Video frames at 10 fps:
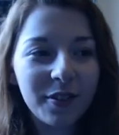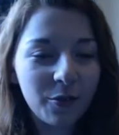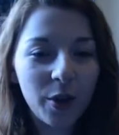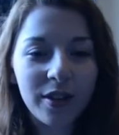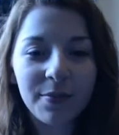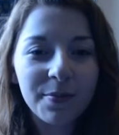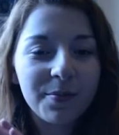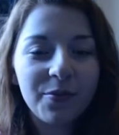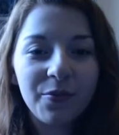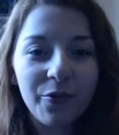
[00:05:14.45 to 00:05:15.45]
when
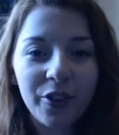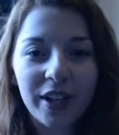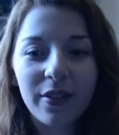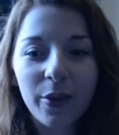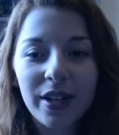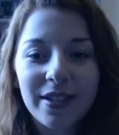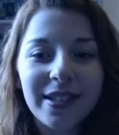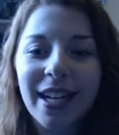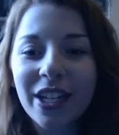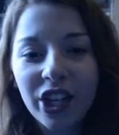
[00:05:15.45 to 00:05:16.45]

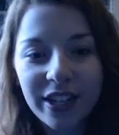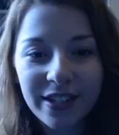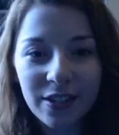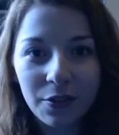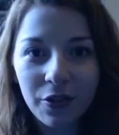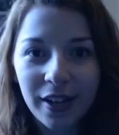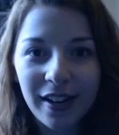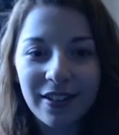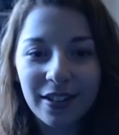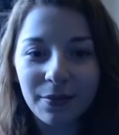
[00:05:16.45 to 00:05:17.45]
Sega Genesis were
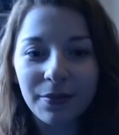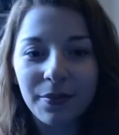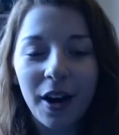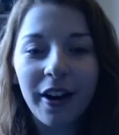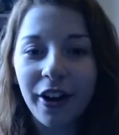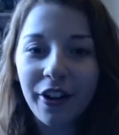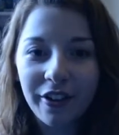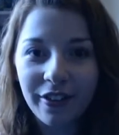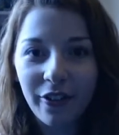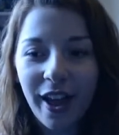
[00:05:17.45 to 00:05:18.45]
around and Mario
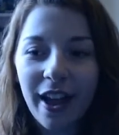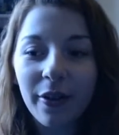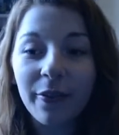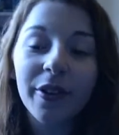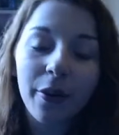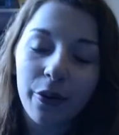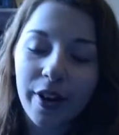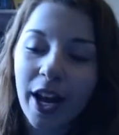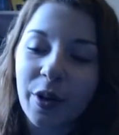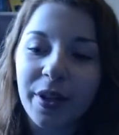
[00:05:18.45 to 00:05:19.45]
and all that. They were
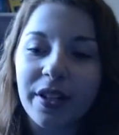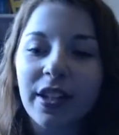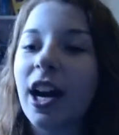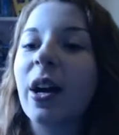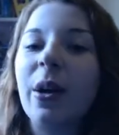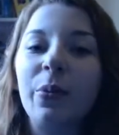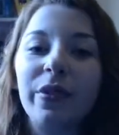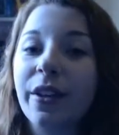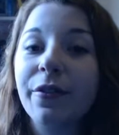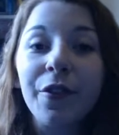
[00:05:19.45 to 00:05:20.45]
around, but when
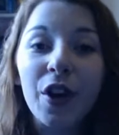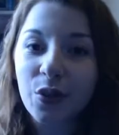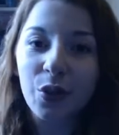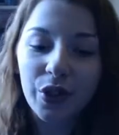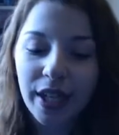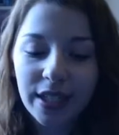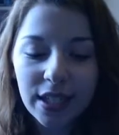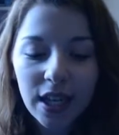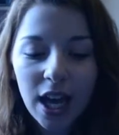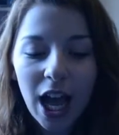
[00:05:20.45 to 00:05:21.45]
they first were around,
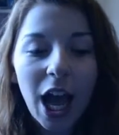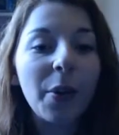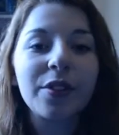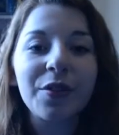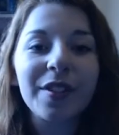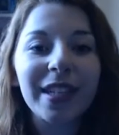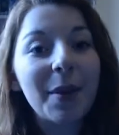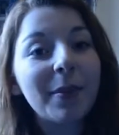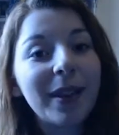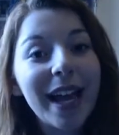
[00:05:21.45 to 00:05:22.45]
I was obviously
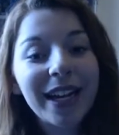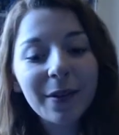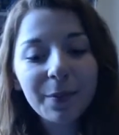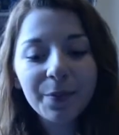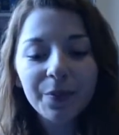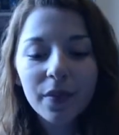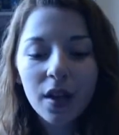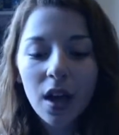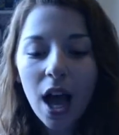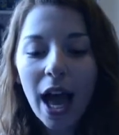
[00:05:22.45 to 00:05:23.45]
came later.
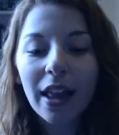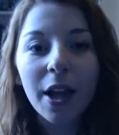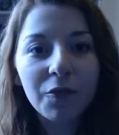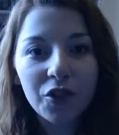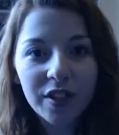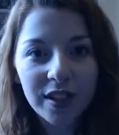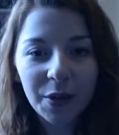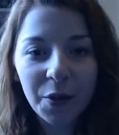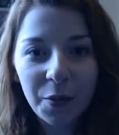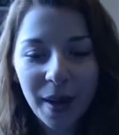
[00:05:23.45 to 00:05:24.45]
I love just sitting
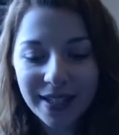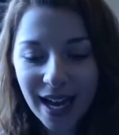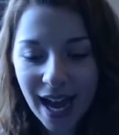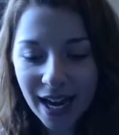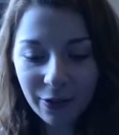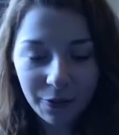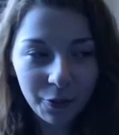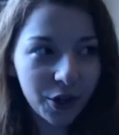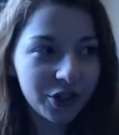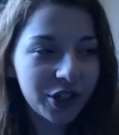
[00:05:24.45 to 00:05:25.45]
with my dad and
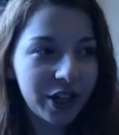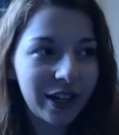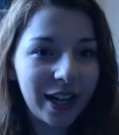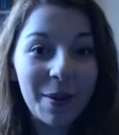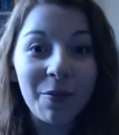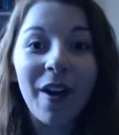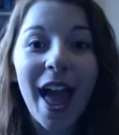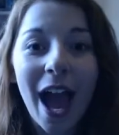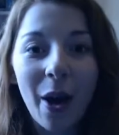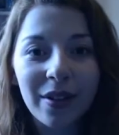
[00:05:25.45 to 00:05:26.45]
watching him for
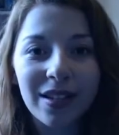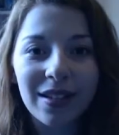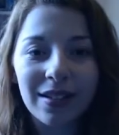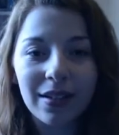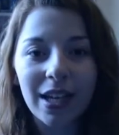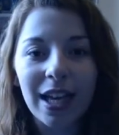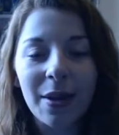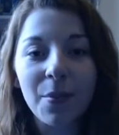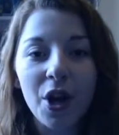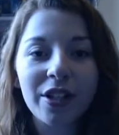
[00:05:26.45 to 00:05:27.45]
hours as he
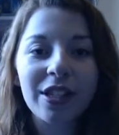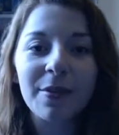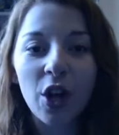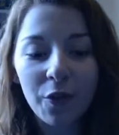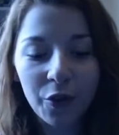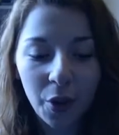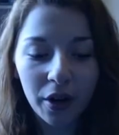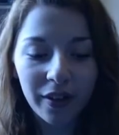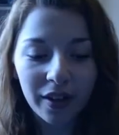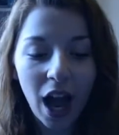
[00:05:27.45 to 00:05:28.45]
immersed himself in the world.
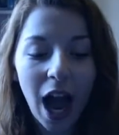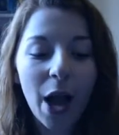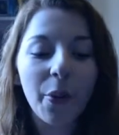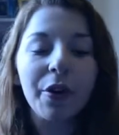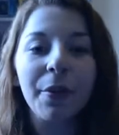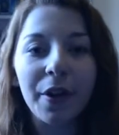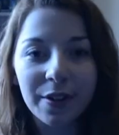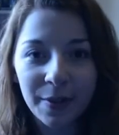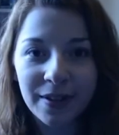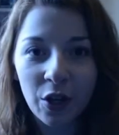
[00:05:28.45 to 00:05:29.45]
And then I would immerse
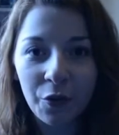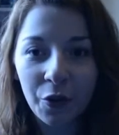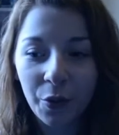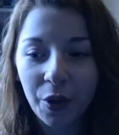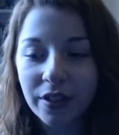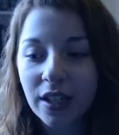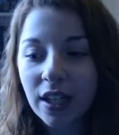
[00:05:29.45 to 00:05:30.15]
myself in the world